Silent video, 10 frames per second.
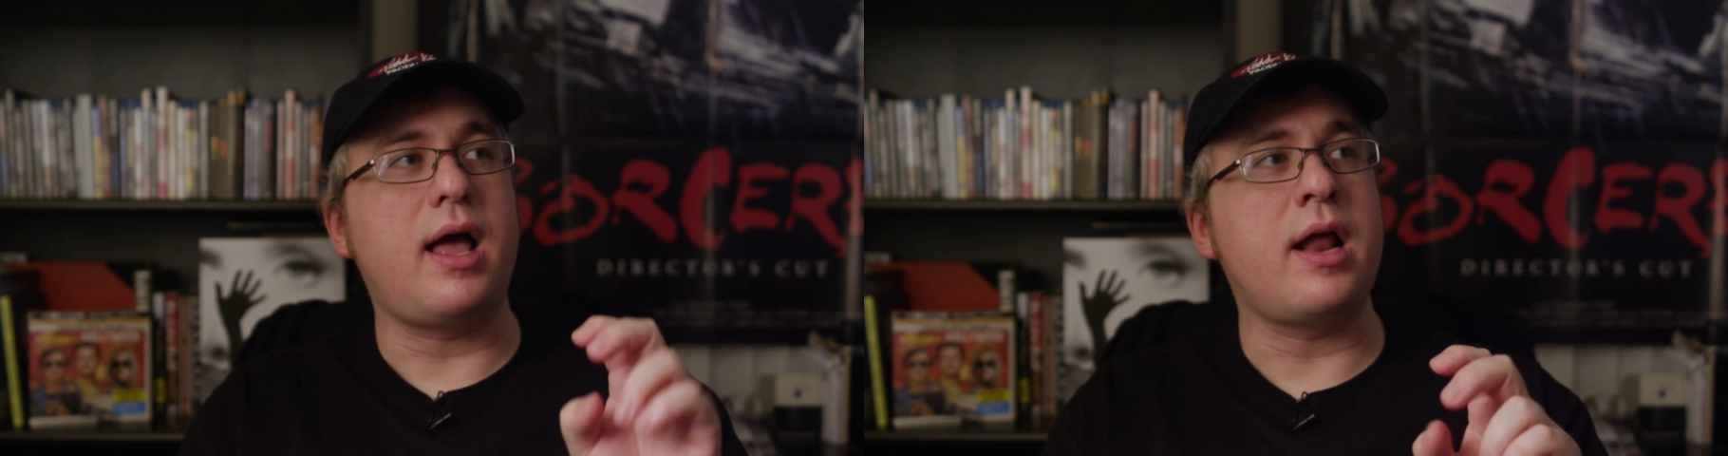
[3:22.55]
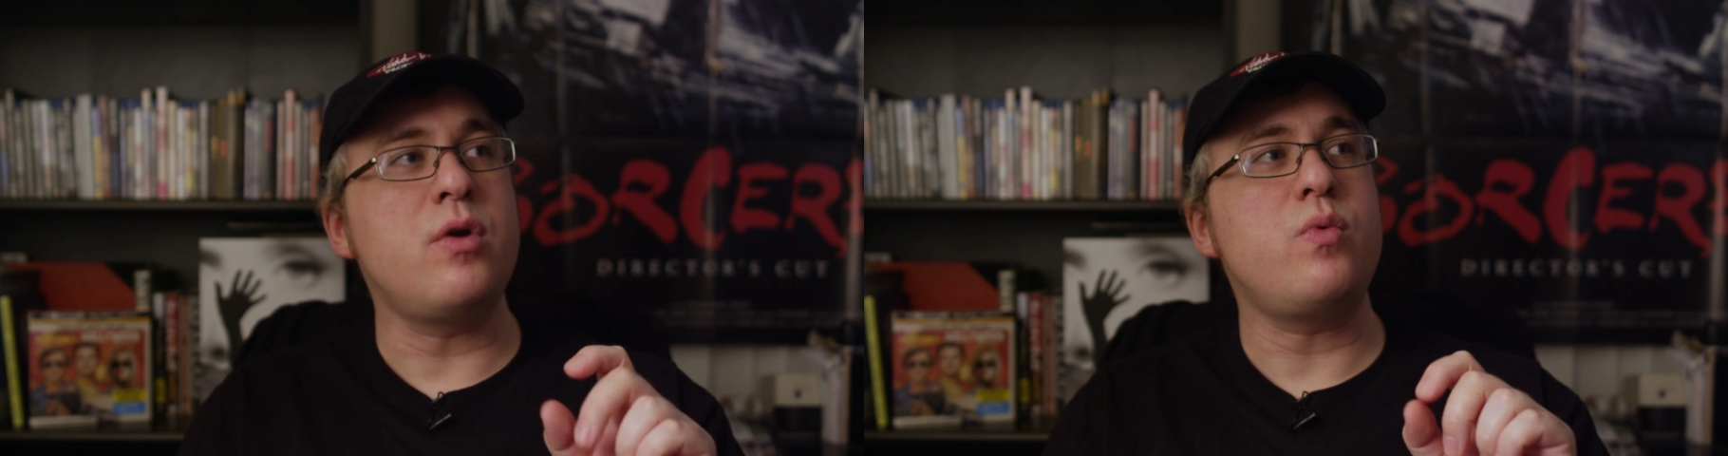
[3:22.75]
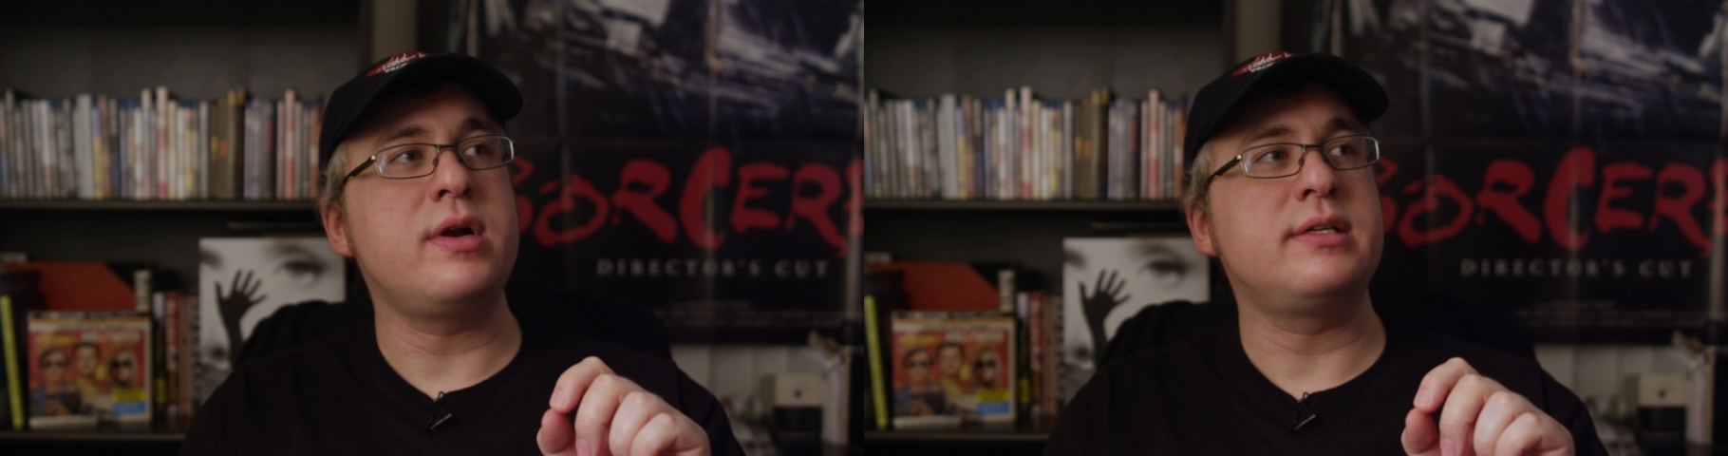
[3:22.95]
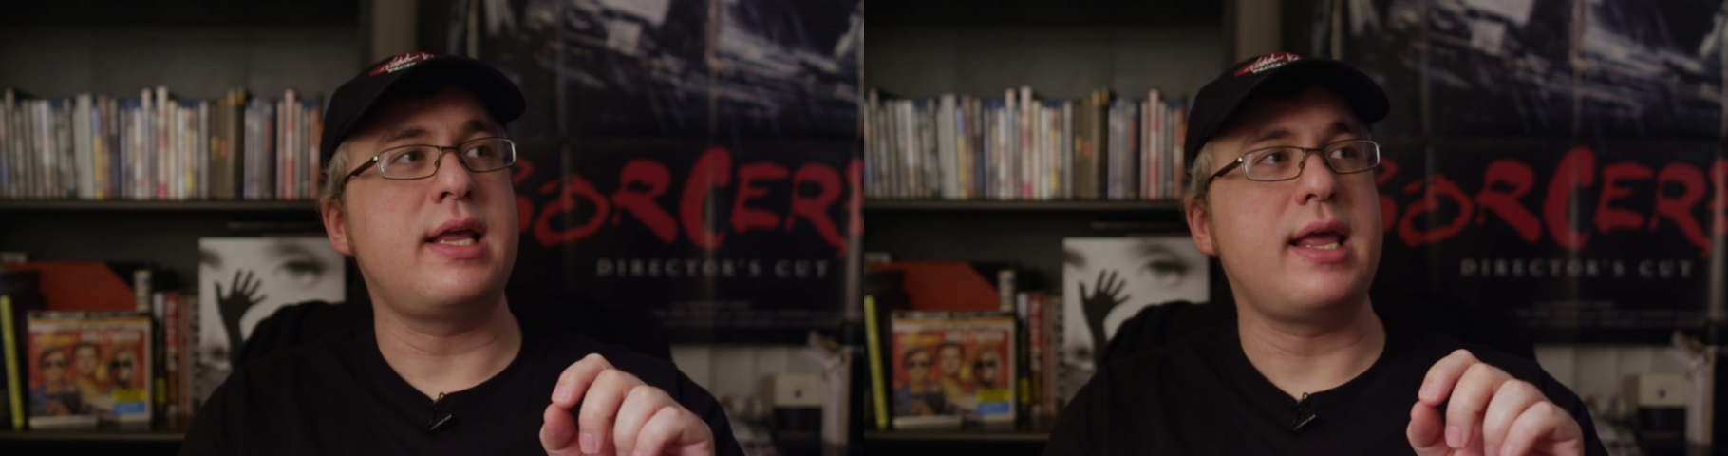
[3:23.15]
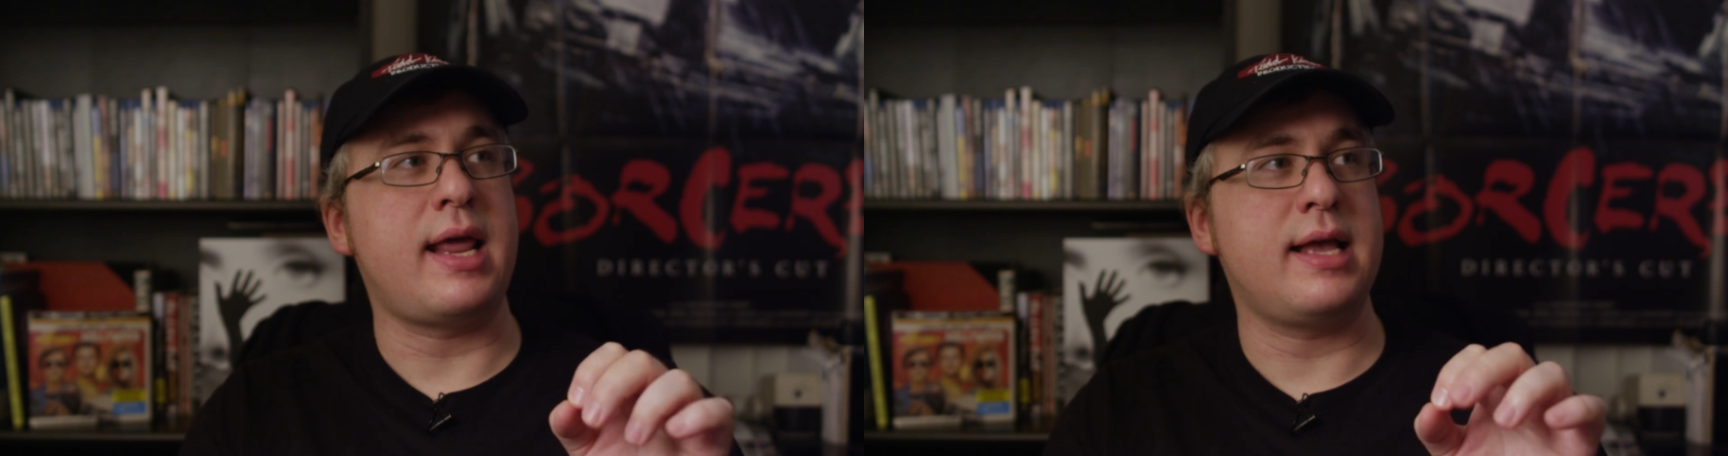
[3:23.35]
I don't want to
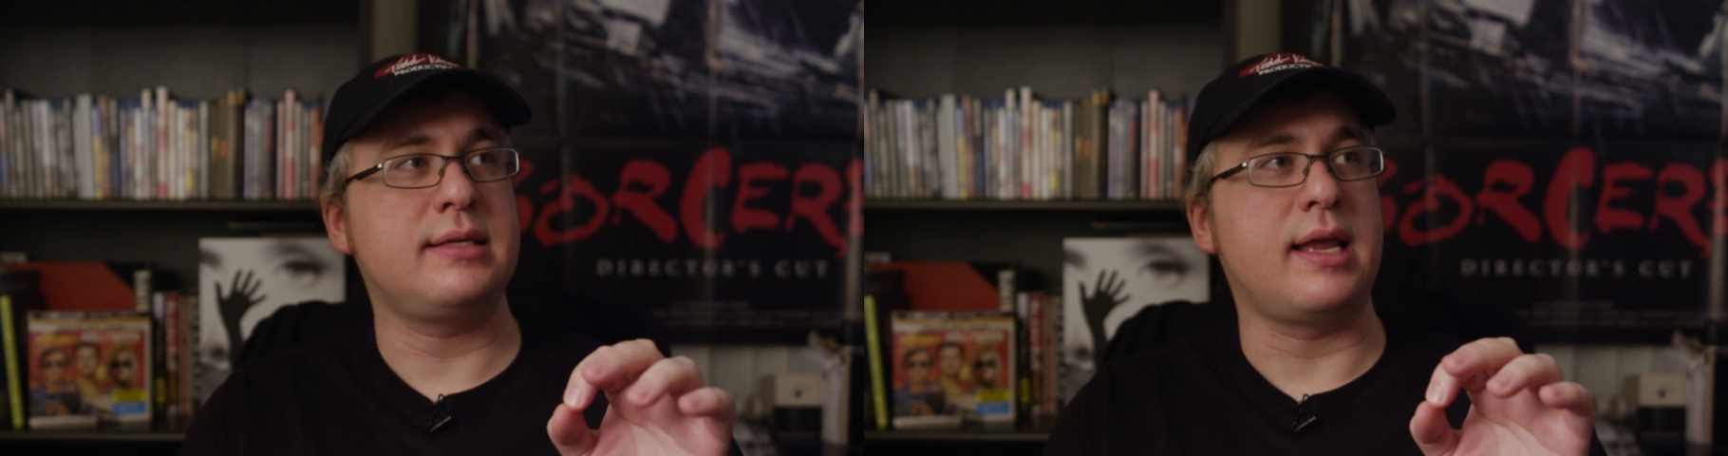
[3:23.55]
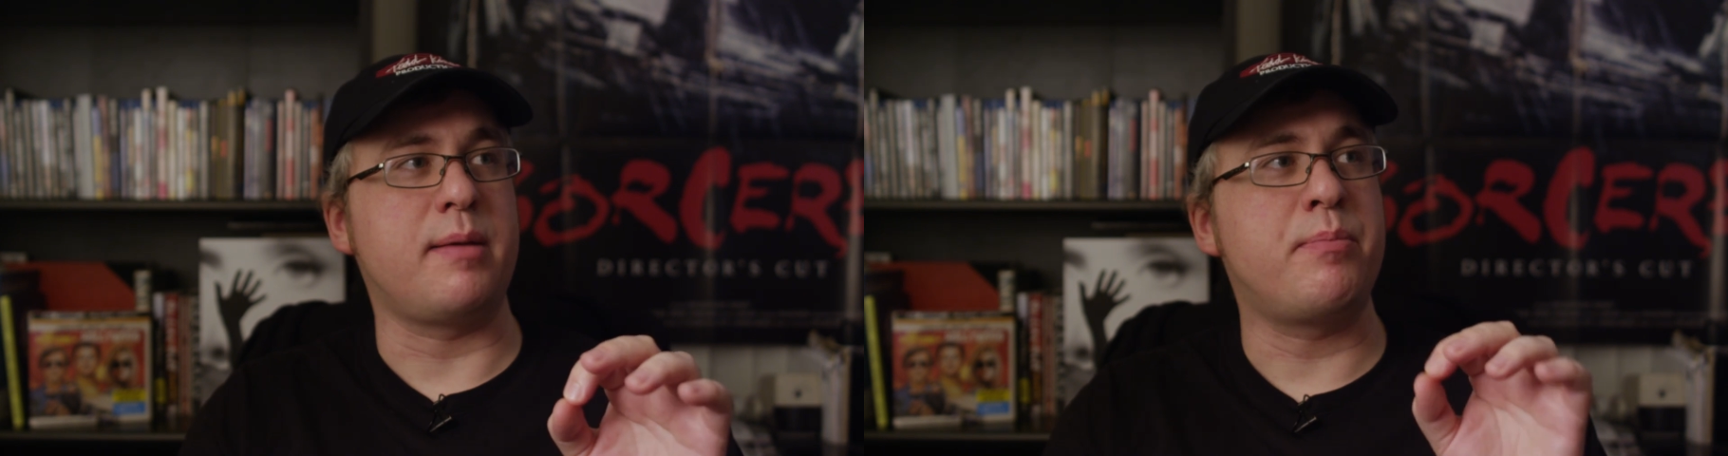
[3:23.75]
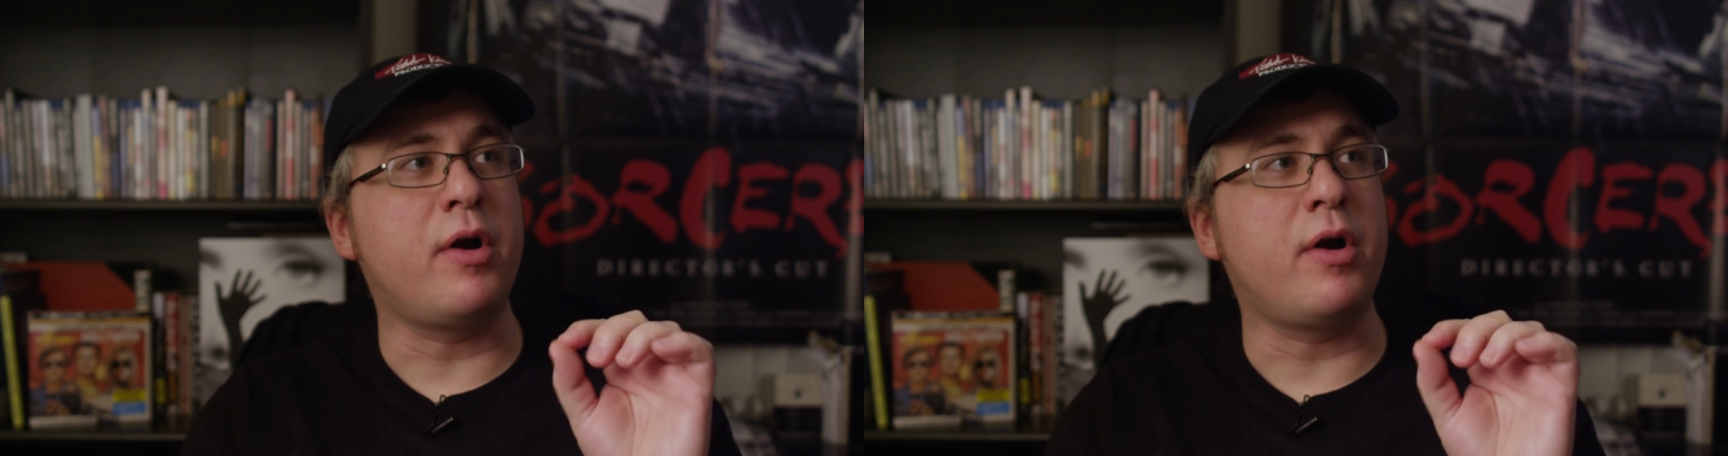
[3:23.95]
say it has like